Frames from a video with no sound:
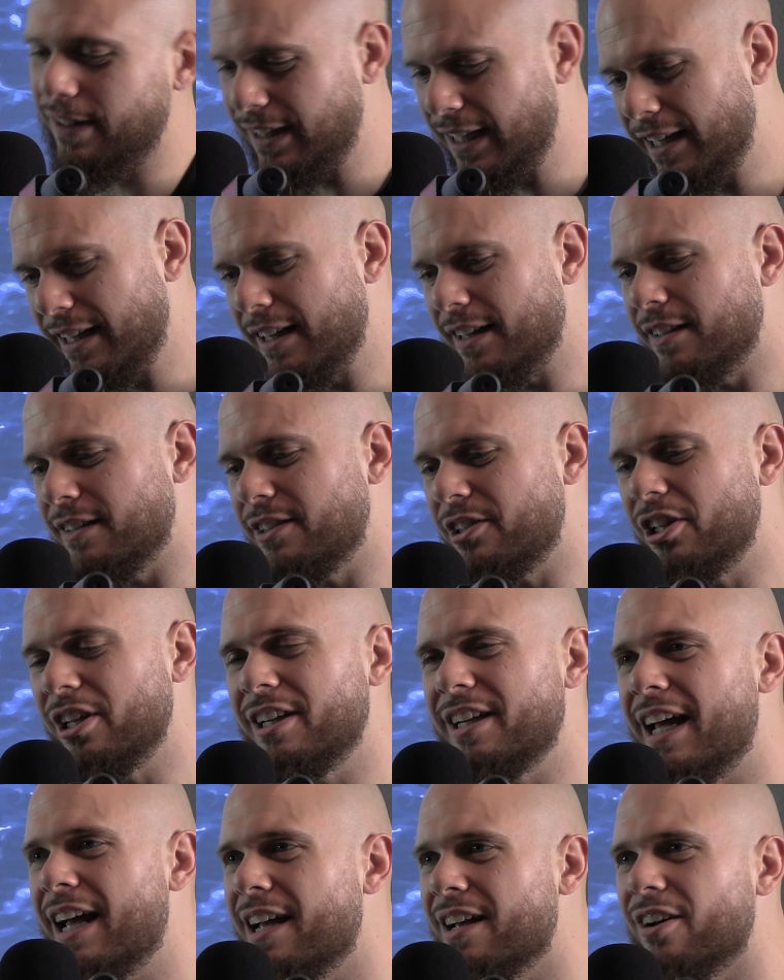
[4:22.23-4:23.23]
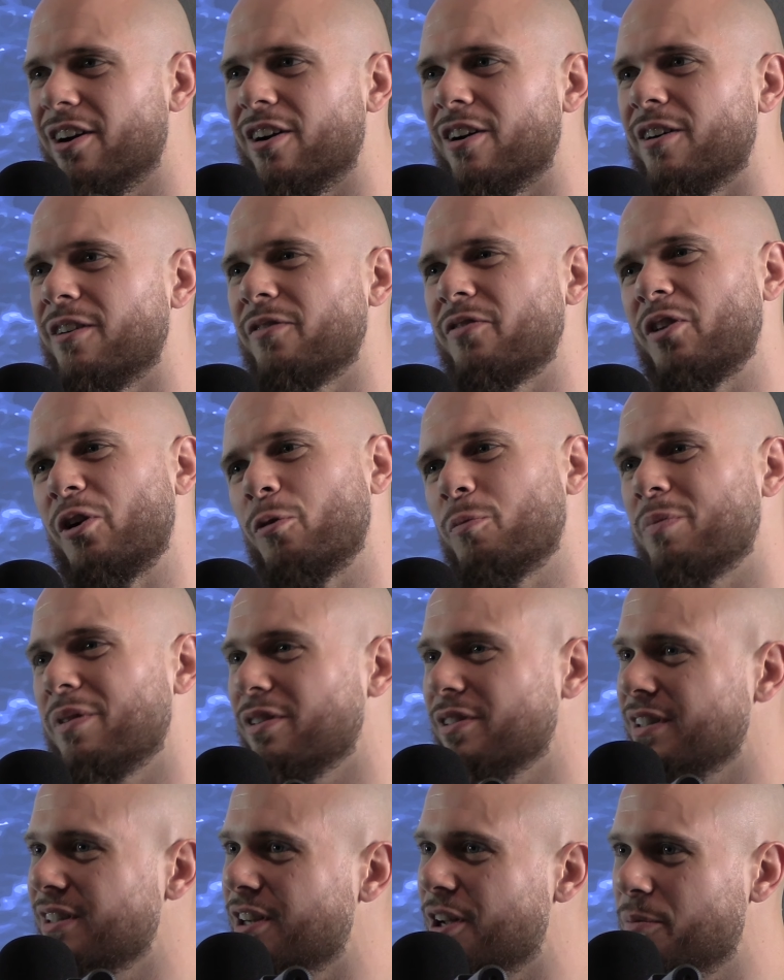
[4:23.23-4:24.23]
And then the day of, they're
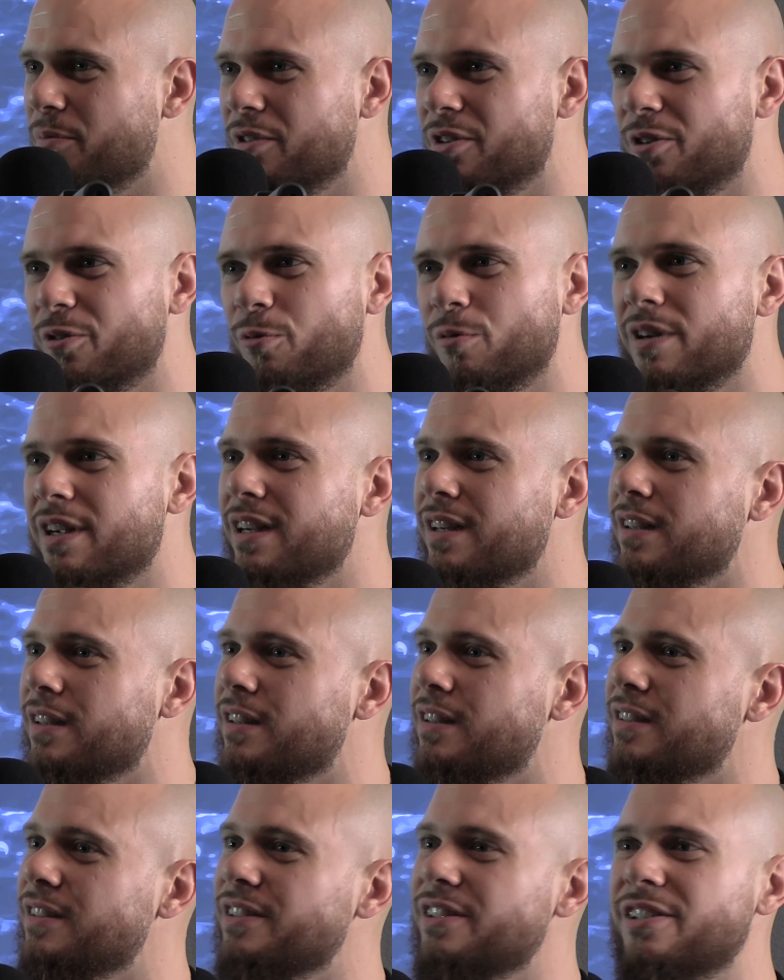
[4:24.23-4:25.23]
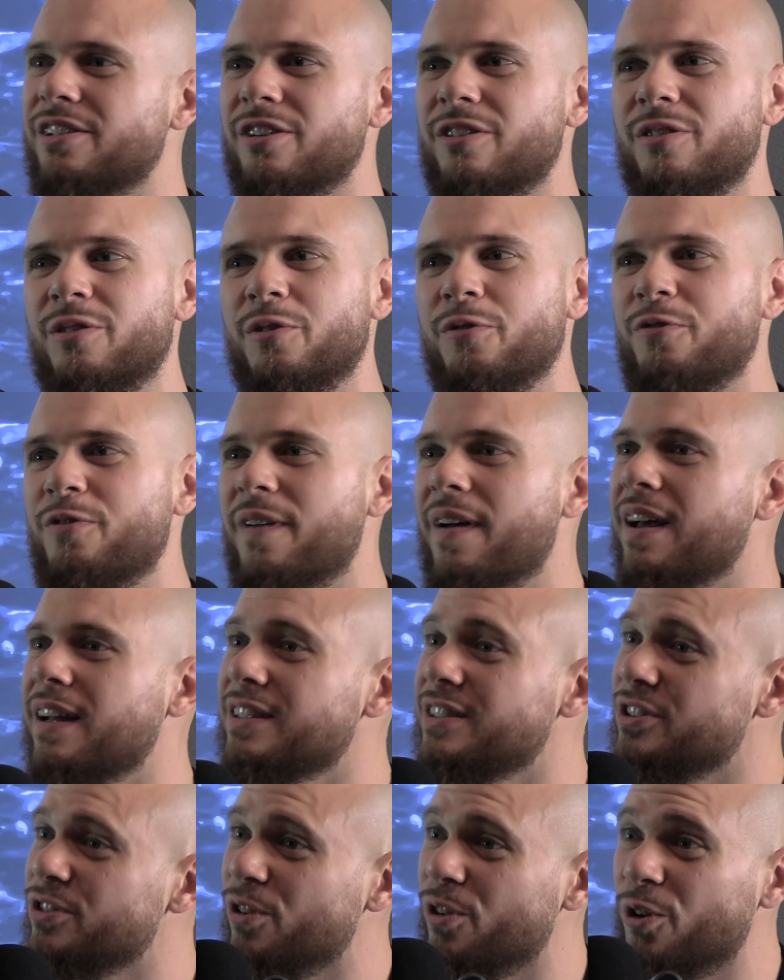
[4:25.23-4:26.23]
building up the arena, the
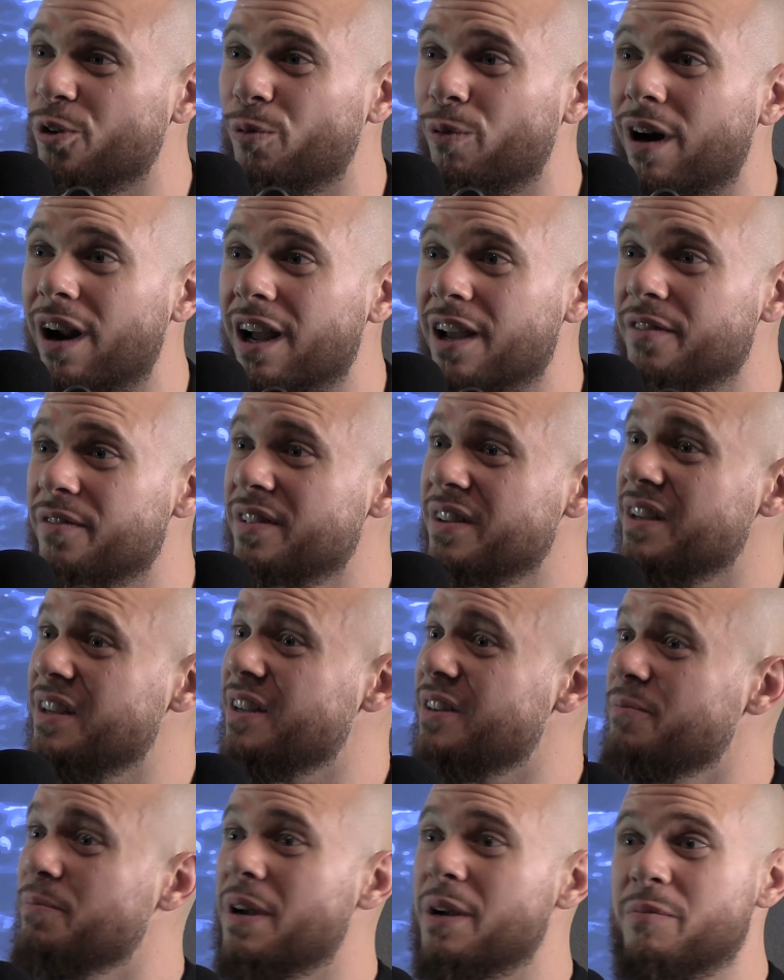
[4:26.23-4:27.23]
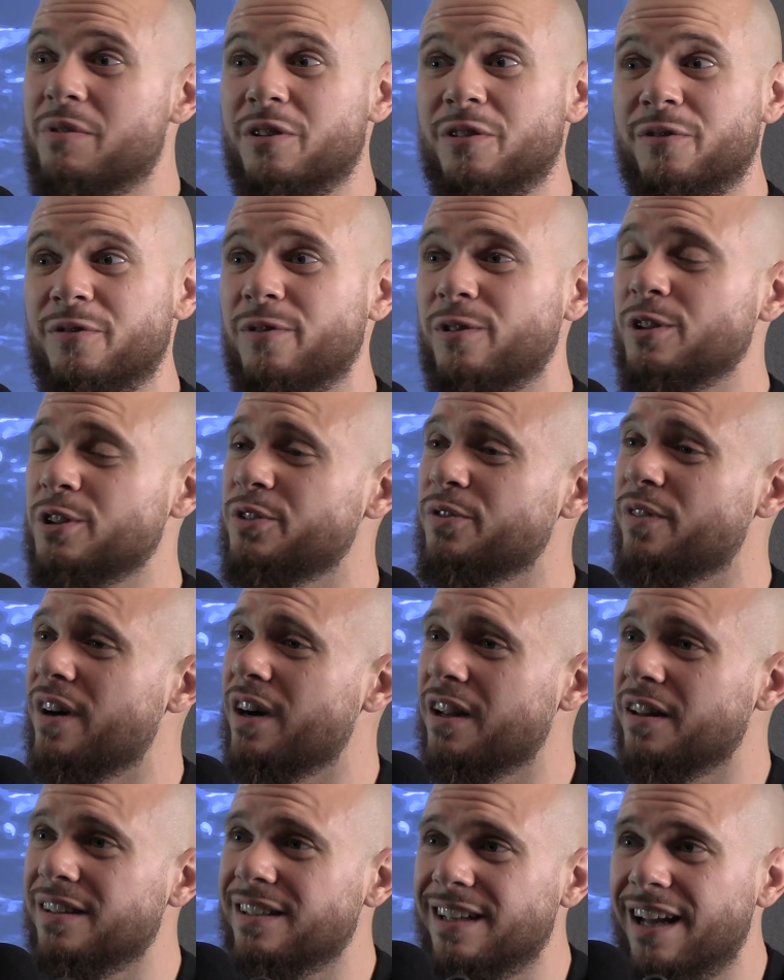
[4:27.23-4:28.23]
fans start arriving, maybe the first
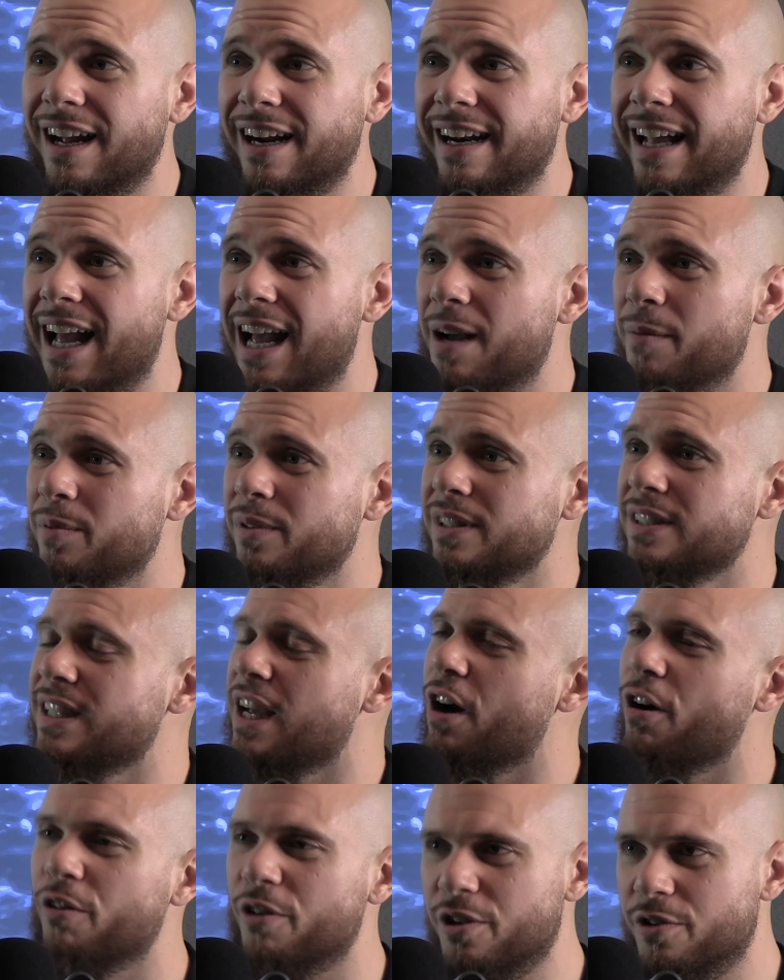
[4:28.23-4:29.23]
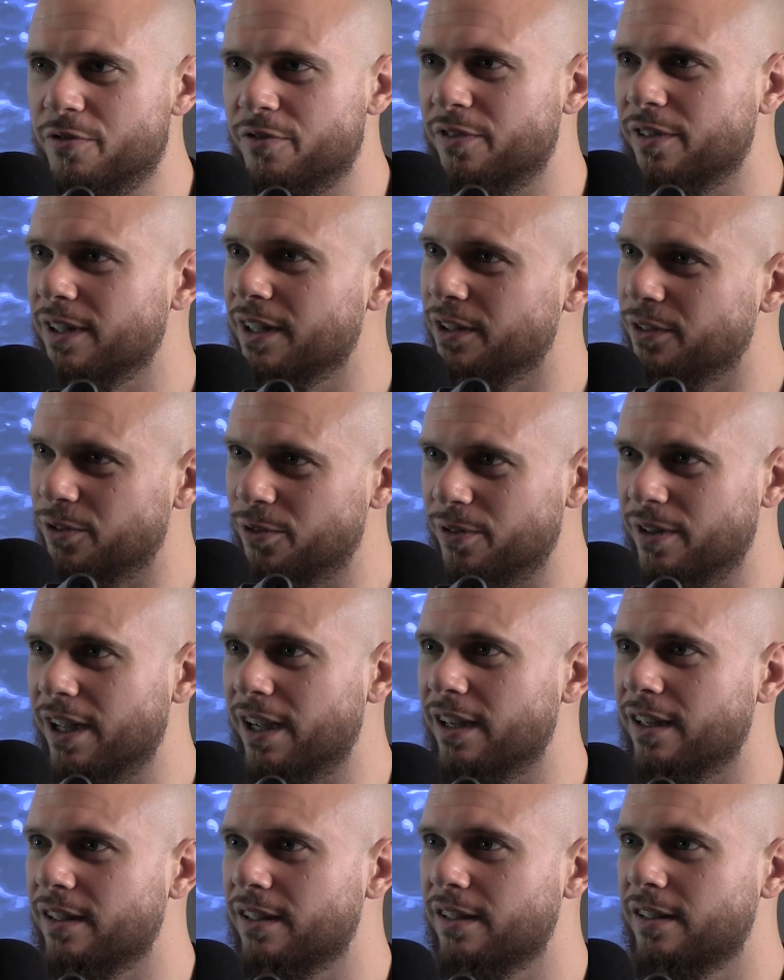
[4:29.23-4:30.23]
fight of the night happens. How are you feeling through that?